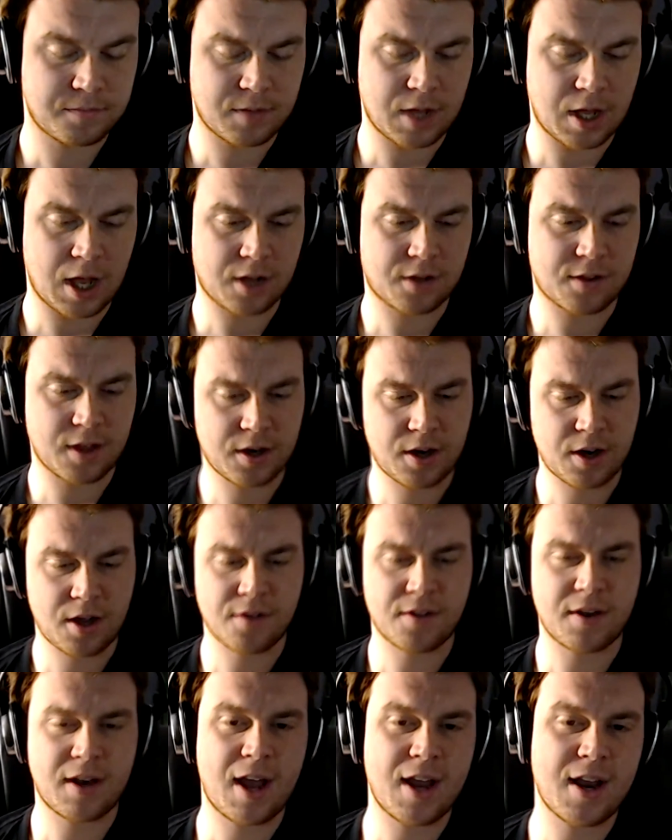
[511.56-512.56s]
because I know
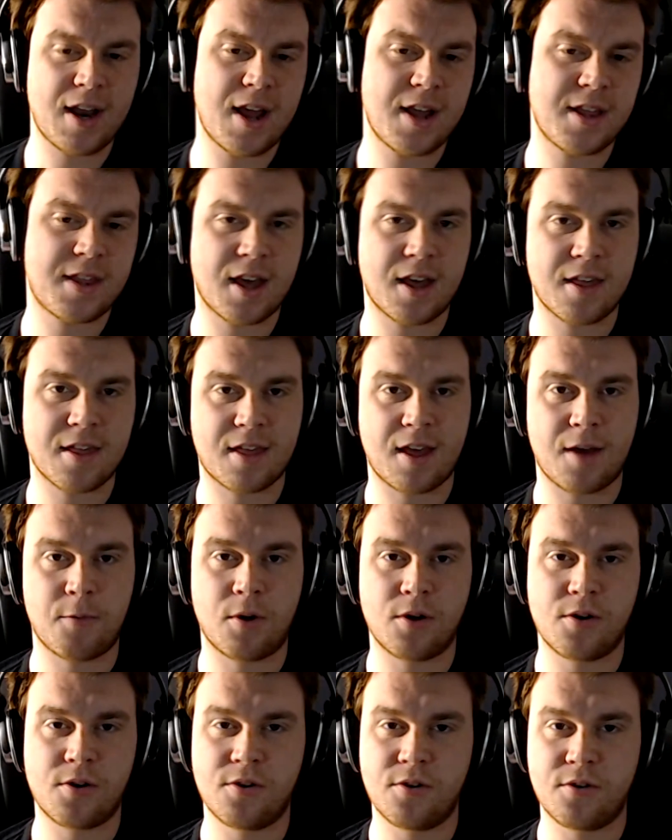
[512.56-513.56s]
the 980 has like
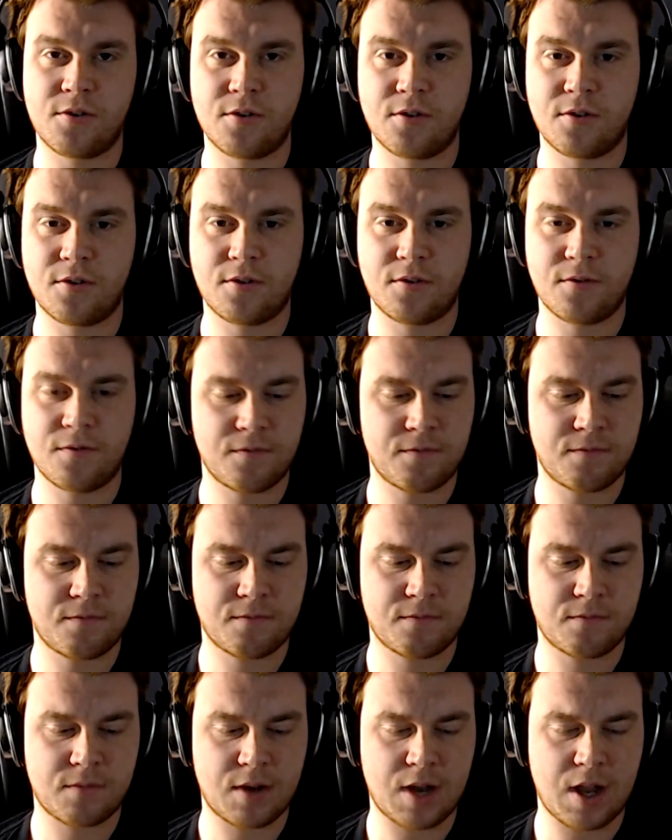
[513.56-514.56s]

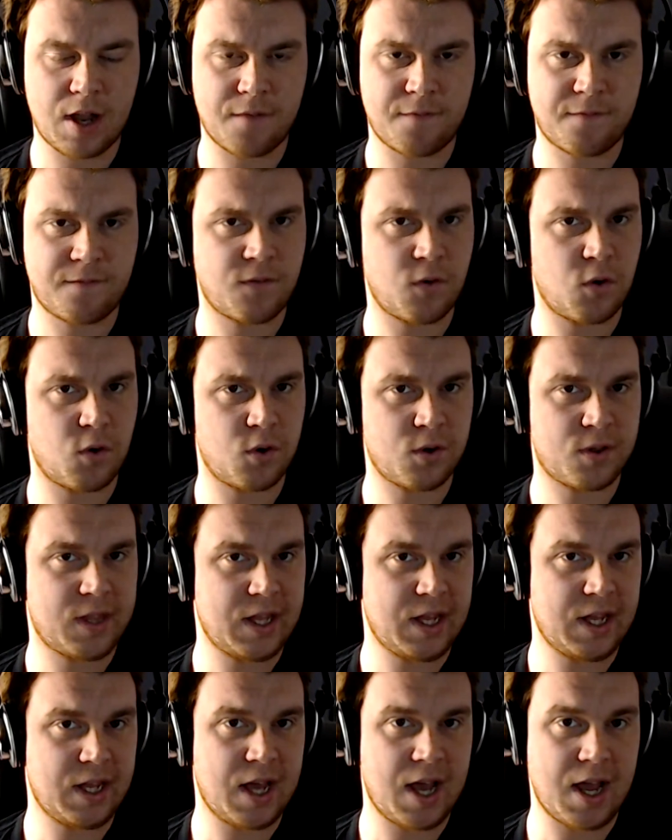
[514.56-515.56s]

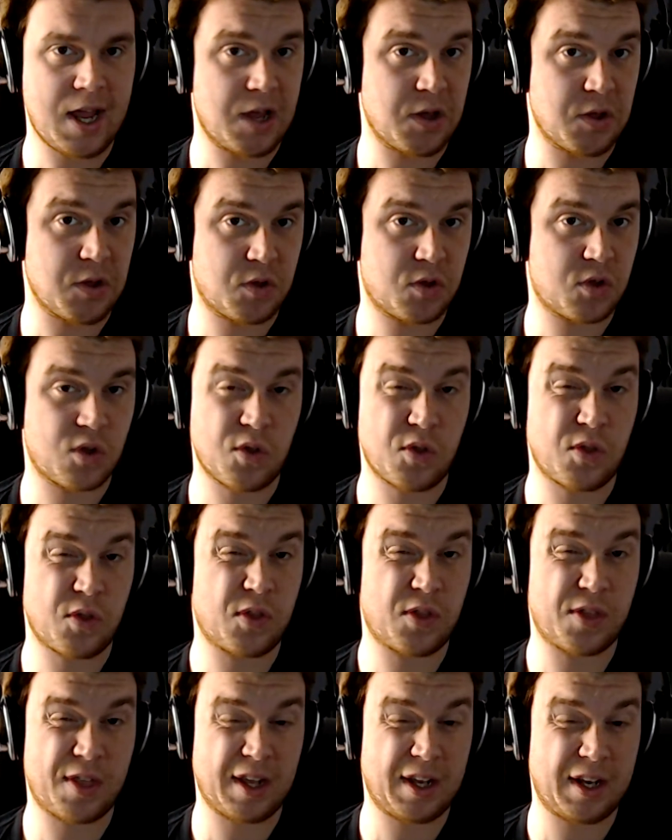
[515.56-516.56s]
148 or
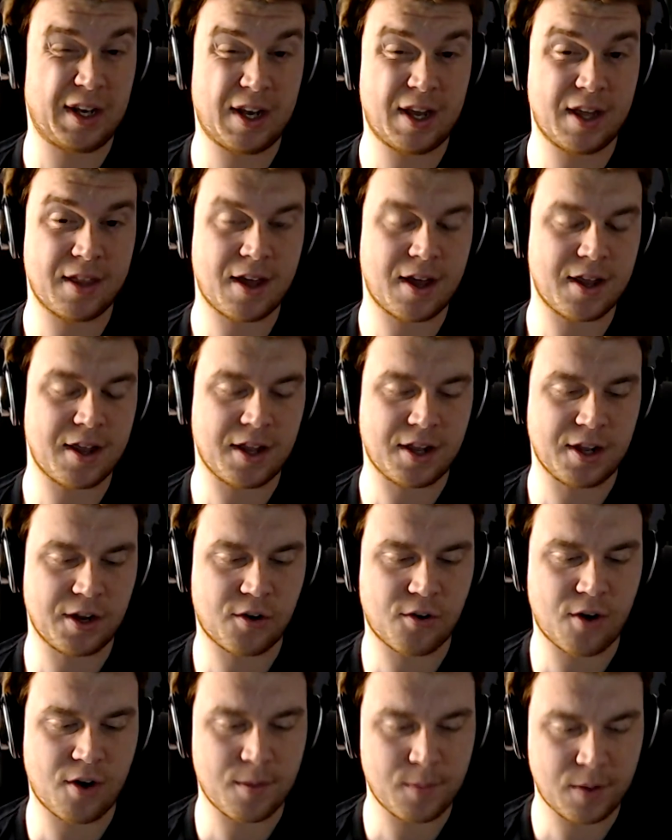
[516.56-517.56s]
something like that. You can
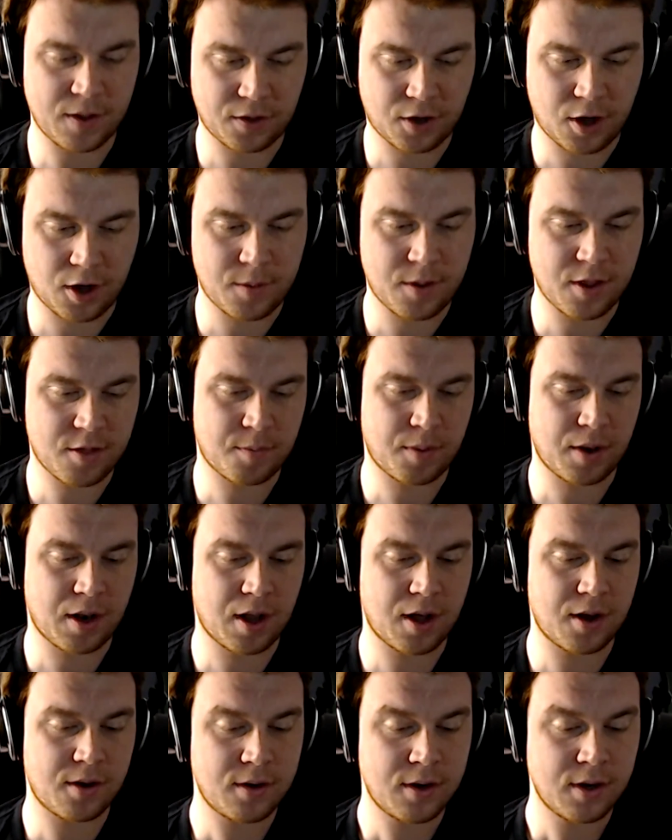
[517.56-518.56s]
correct me in the comments
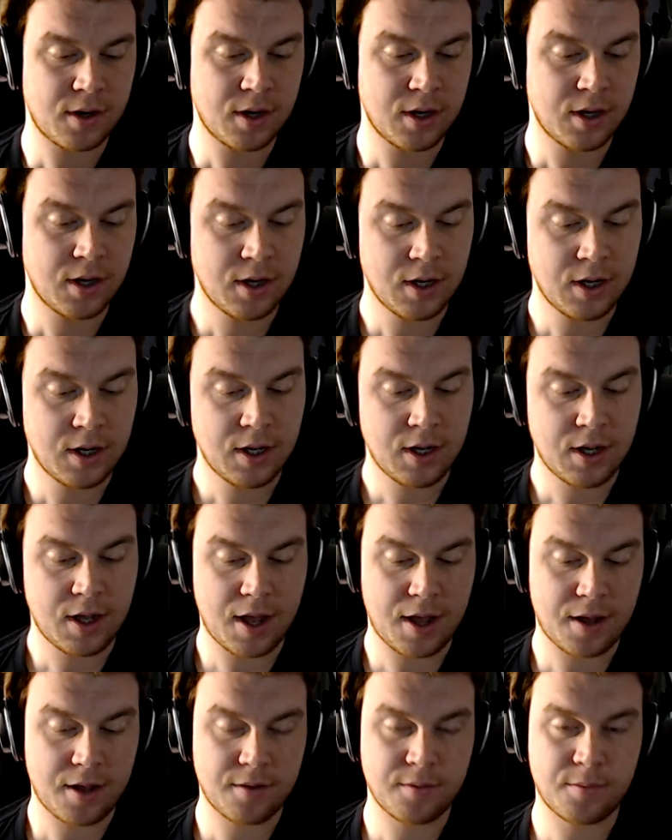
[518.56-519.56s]
below.
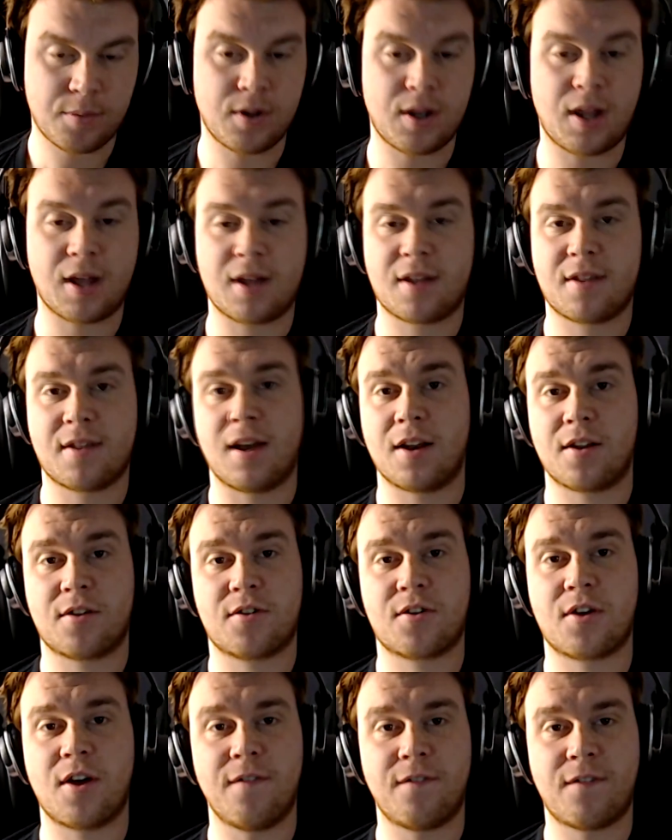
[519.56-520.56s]
But like I said,
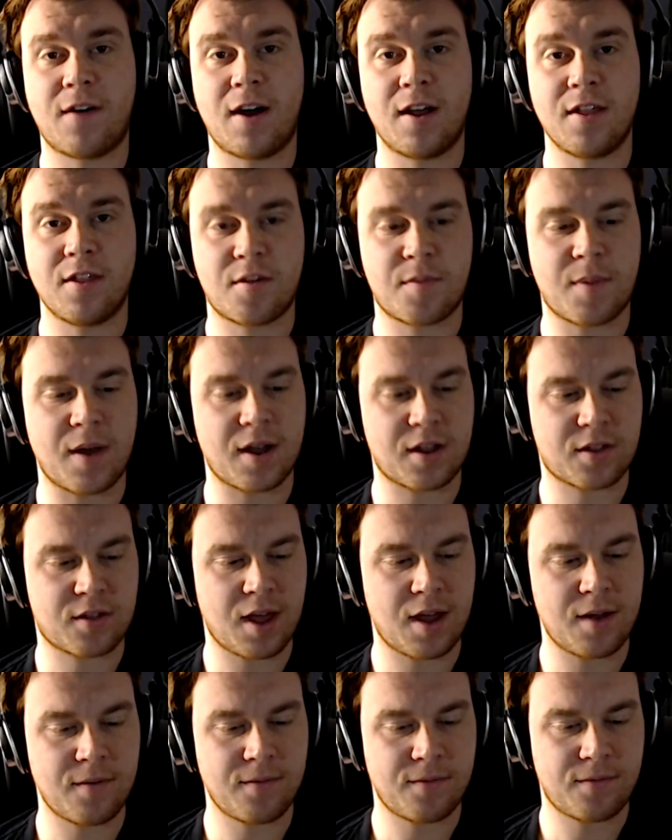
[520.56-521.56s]
I can't find the specs
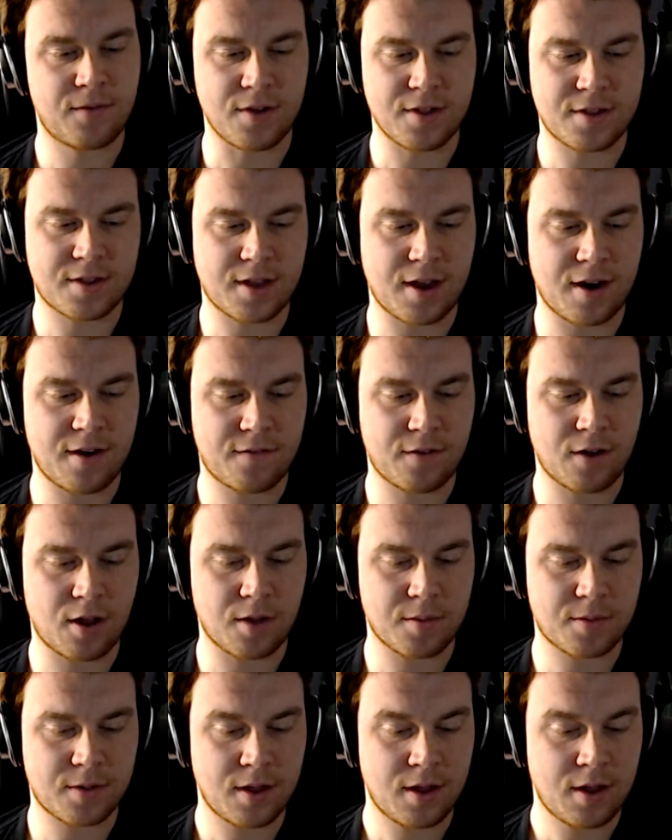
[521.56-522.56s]
for its
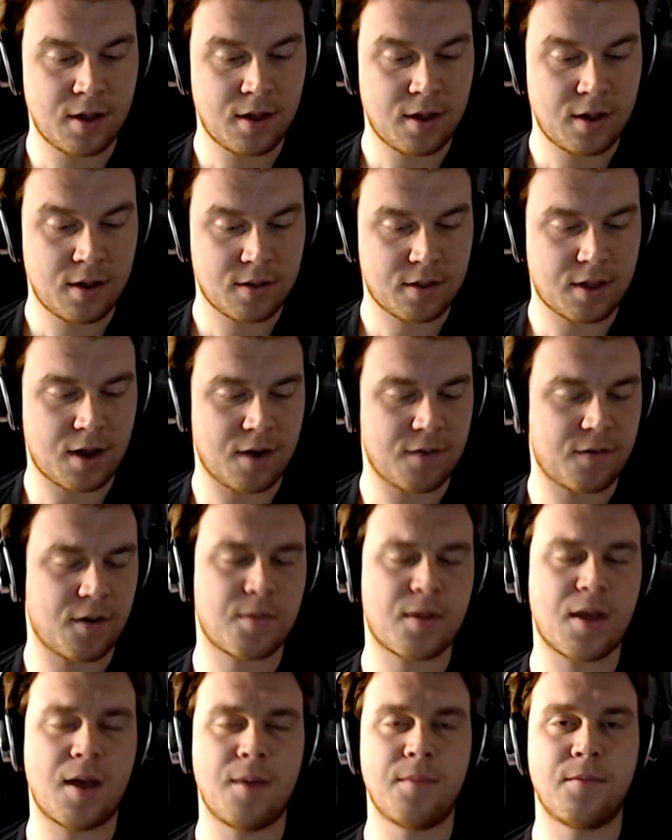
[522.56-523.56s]
teraflops
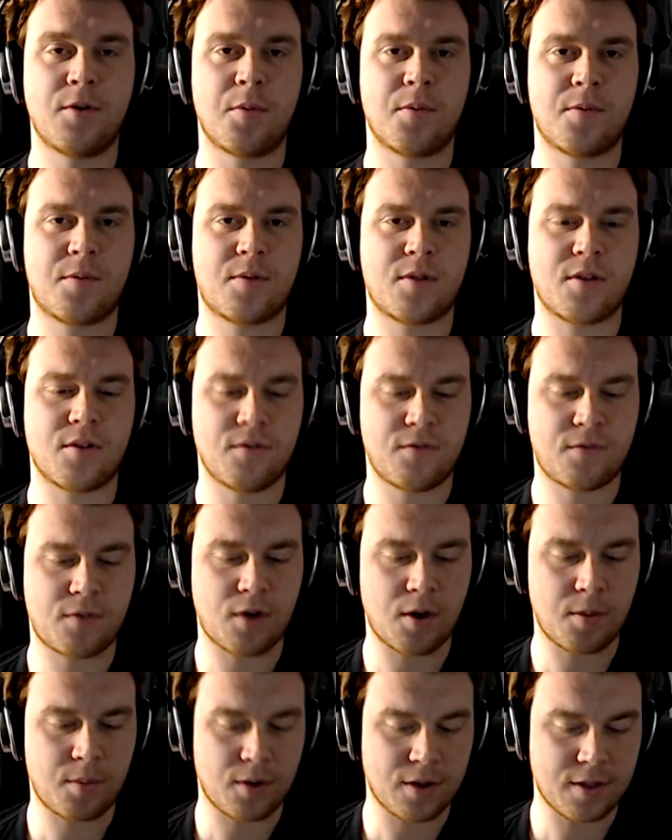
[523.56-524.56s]
double precision
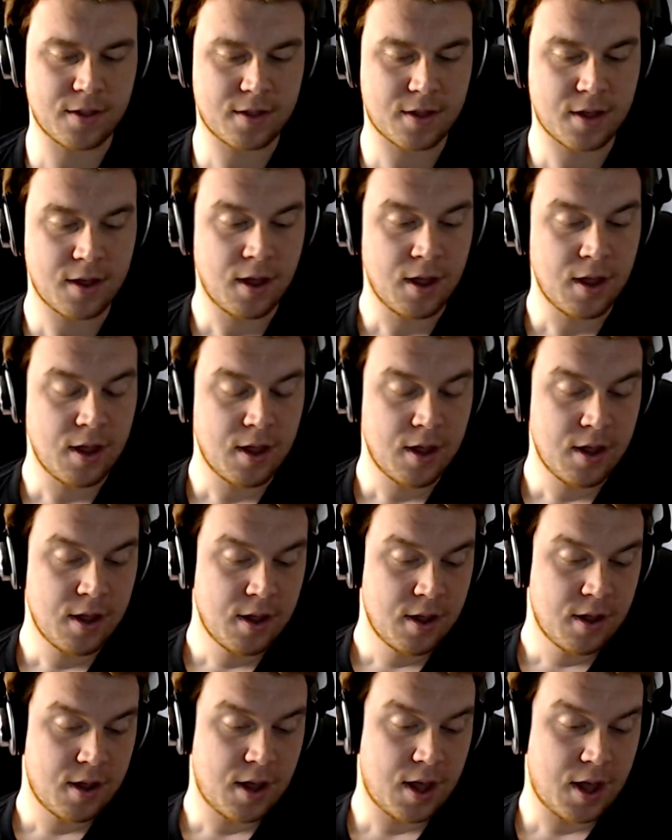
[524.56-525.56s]
float points.
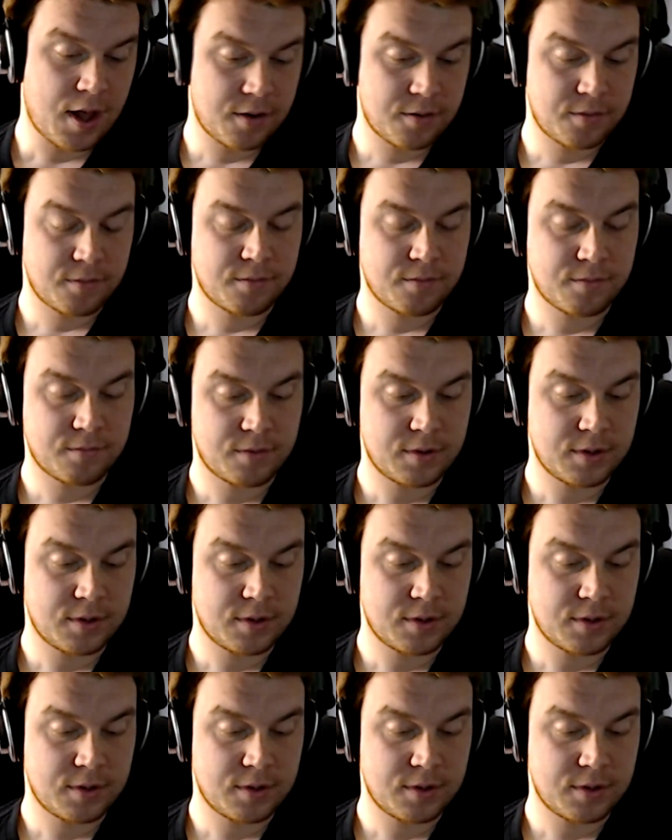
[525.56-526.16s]
Now,